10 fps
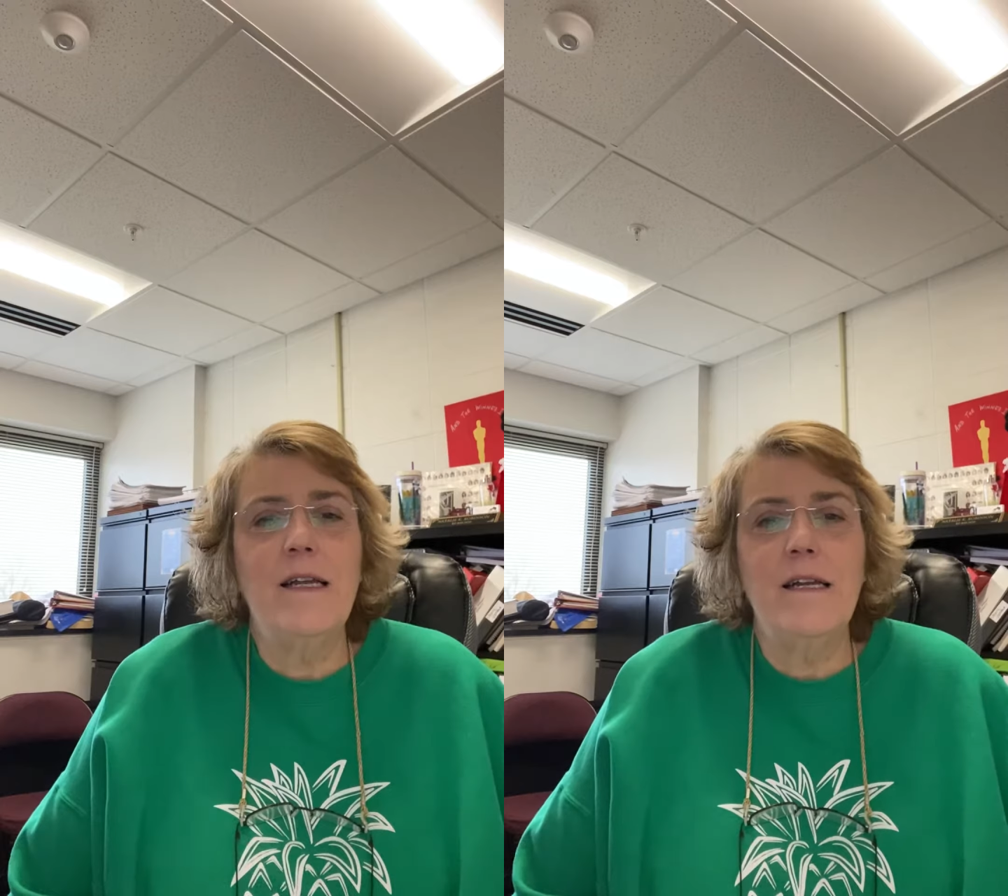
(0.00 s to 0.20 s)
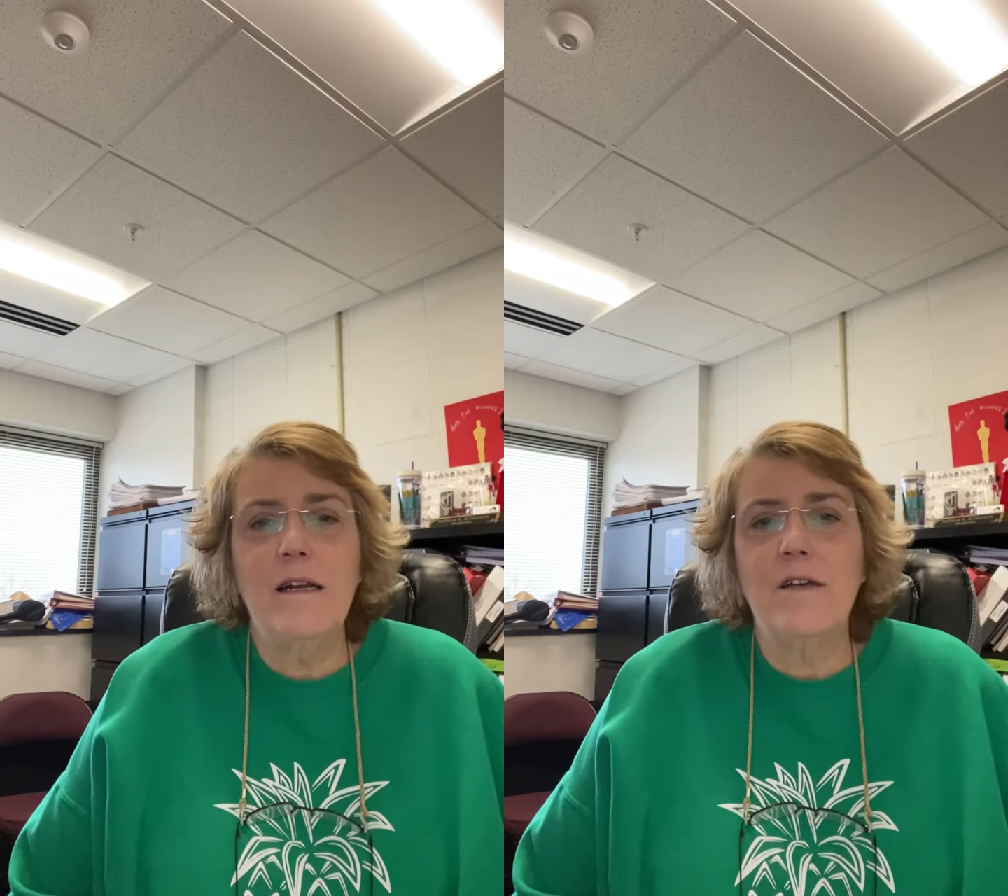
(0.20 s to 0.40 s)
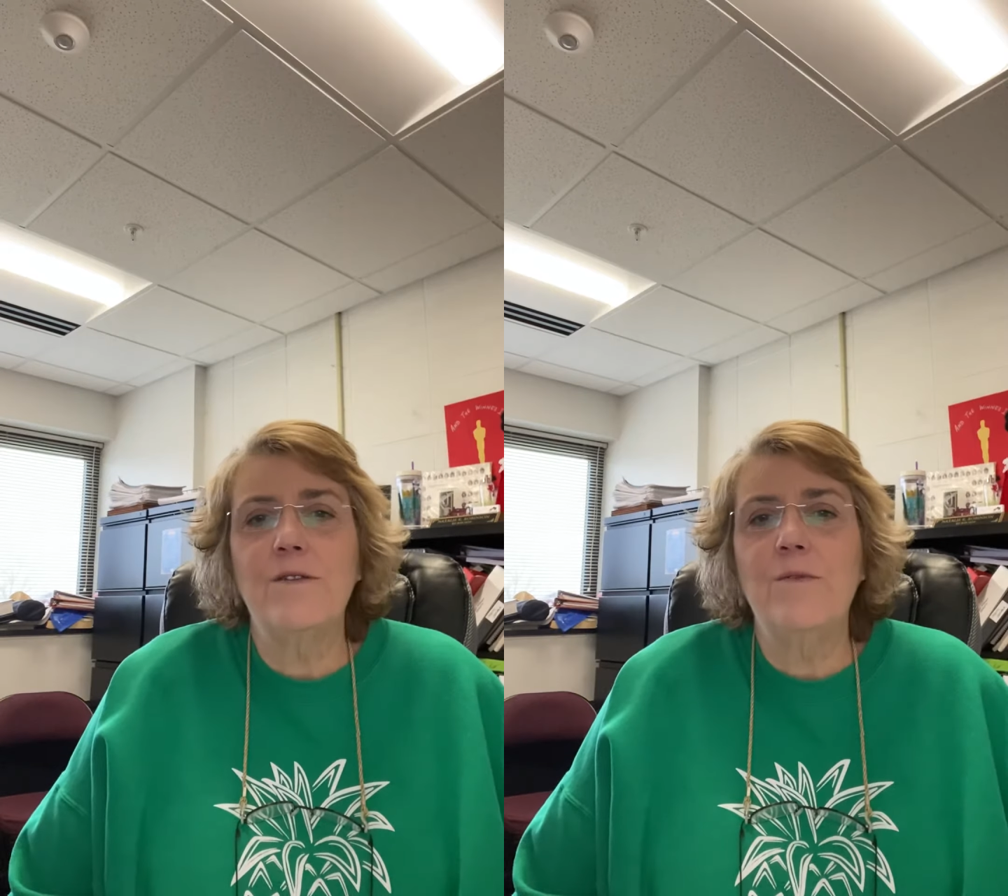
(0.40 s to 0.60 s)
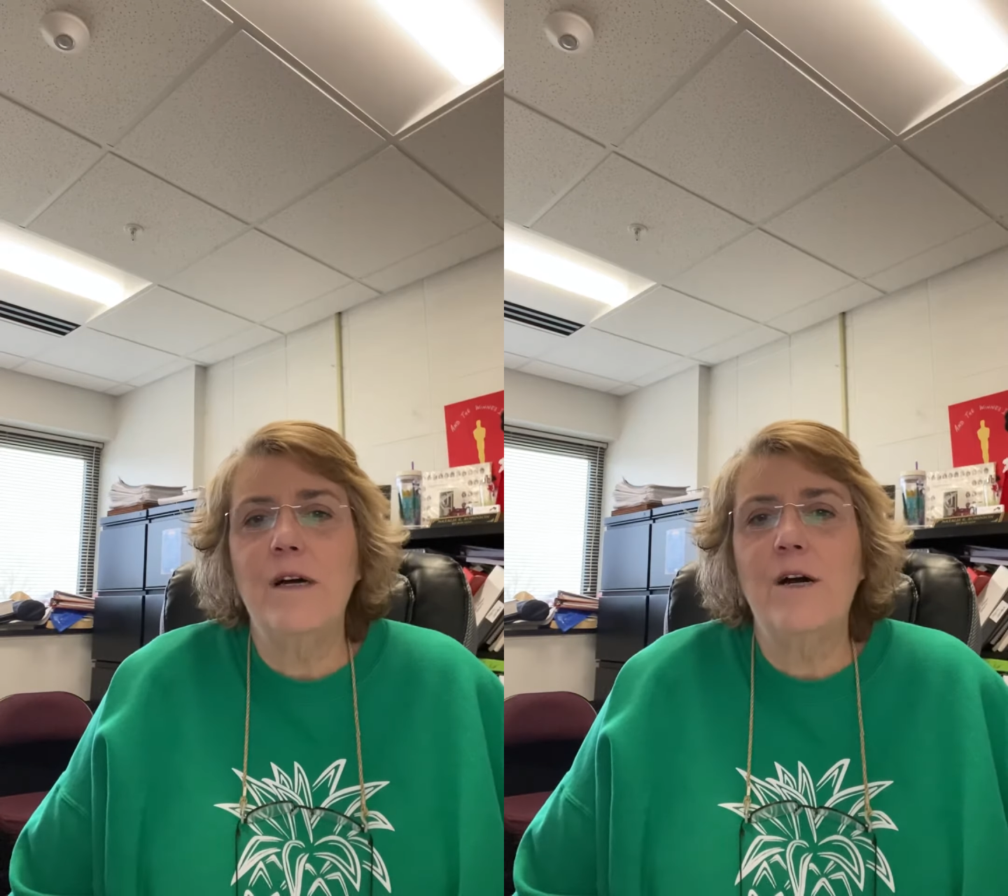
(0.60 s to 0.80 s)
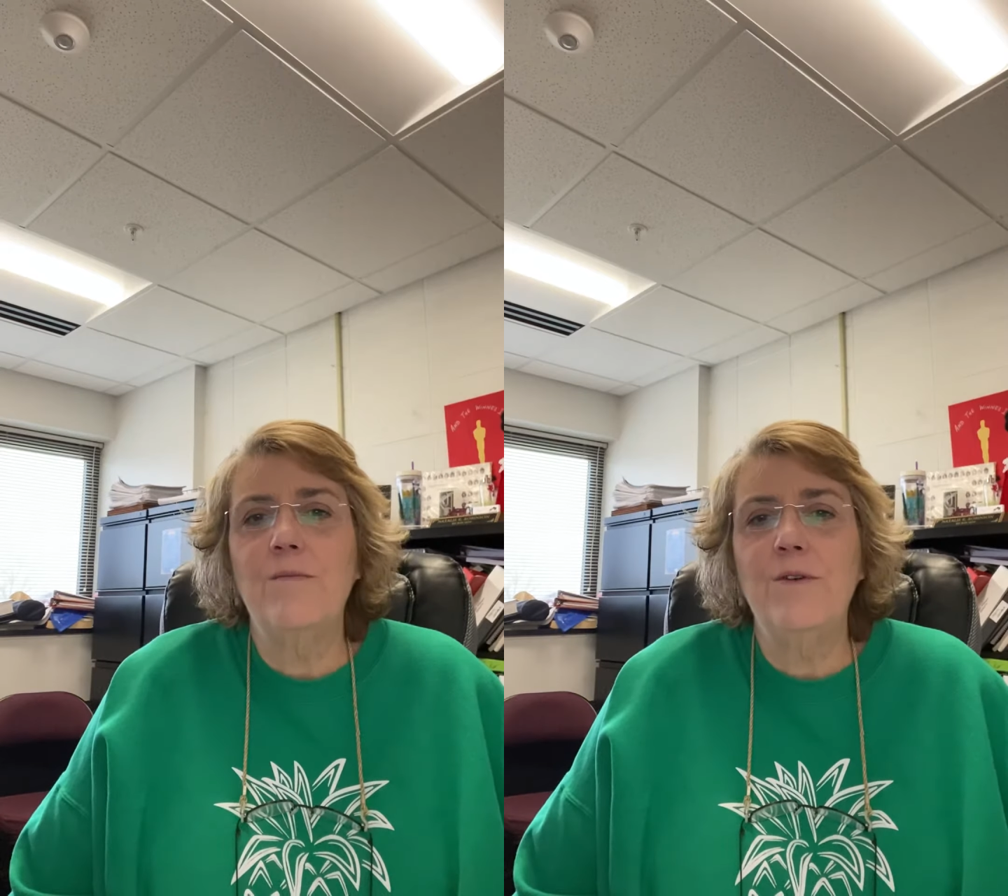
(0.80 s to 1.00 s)
and it also will
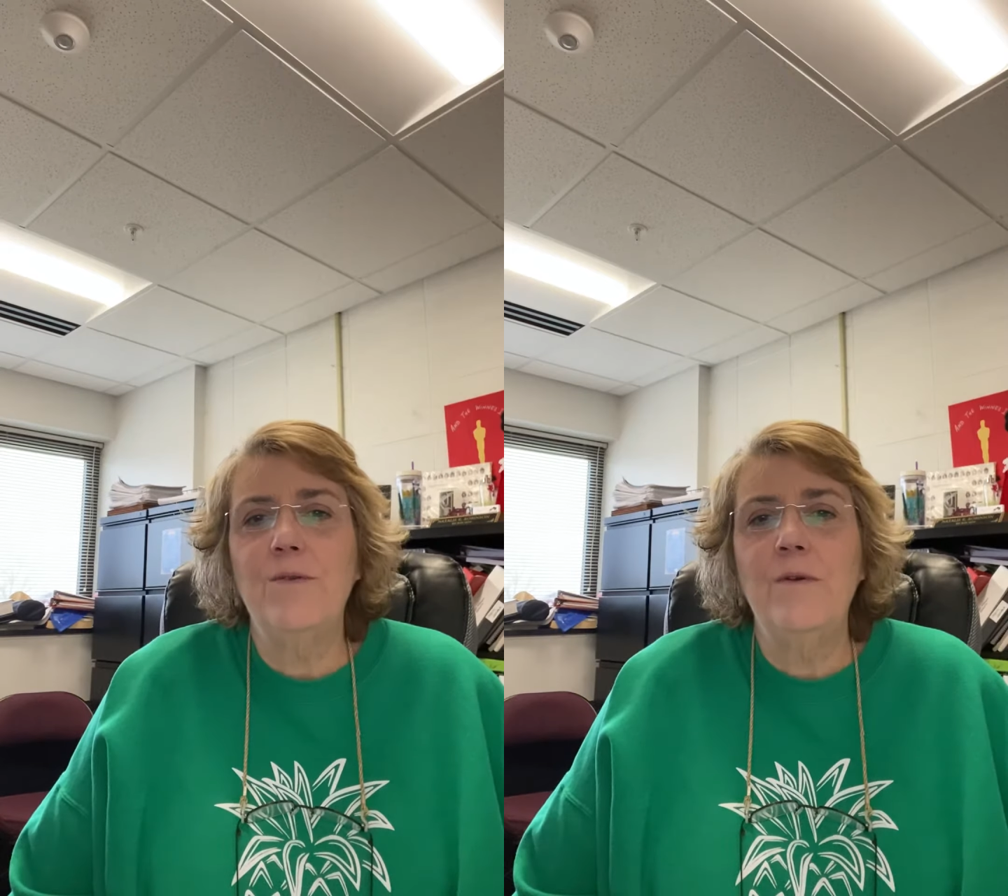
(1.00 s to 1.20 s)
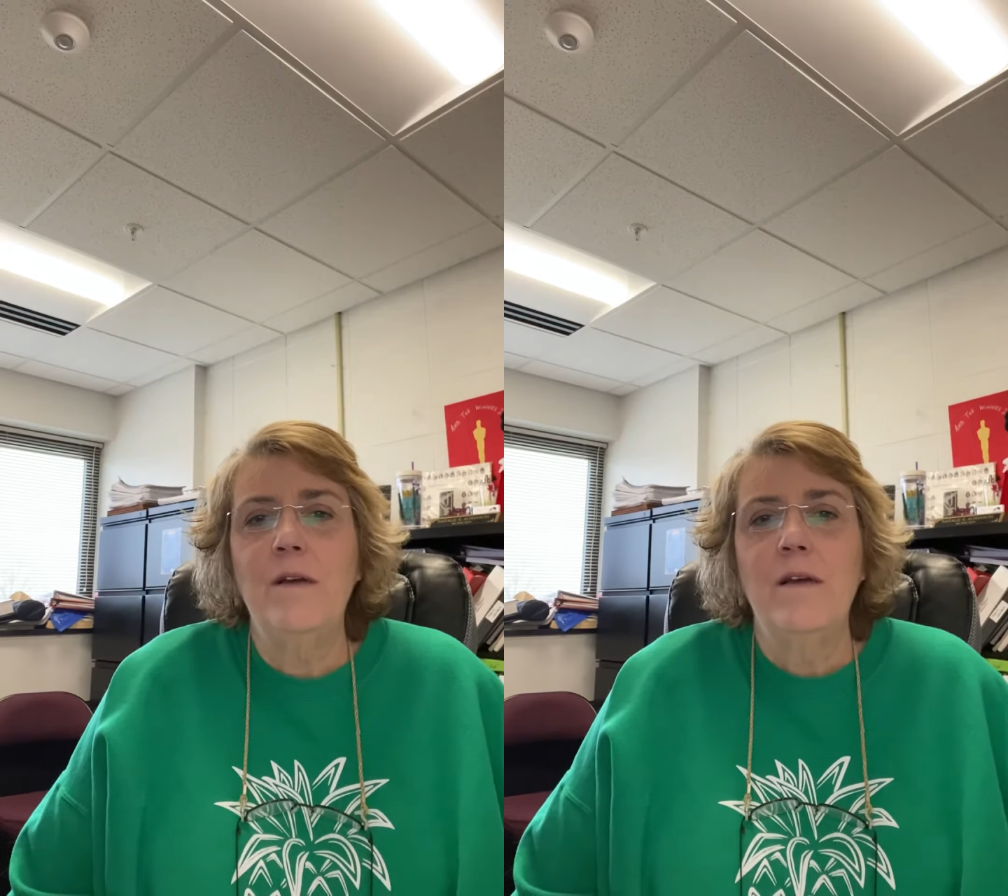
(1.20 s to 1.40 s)
help you